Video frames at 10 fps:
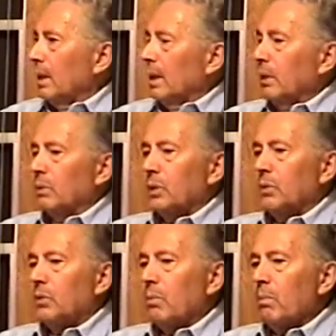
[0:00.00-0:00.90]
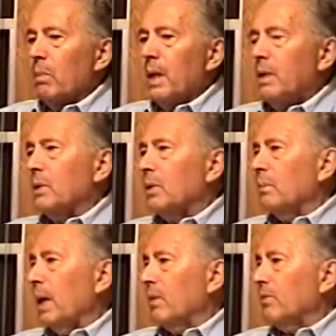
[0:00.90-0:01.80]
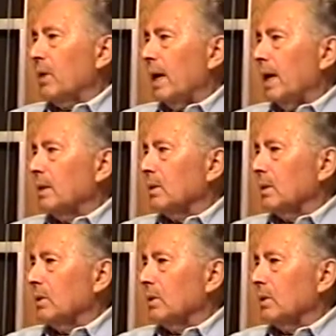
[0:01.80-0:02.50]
and there was a tremendous demand for housing.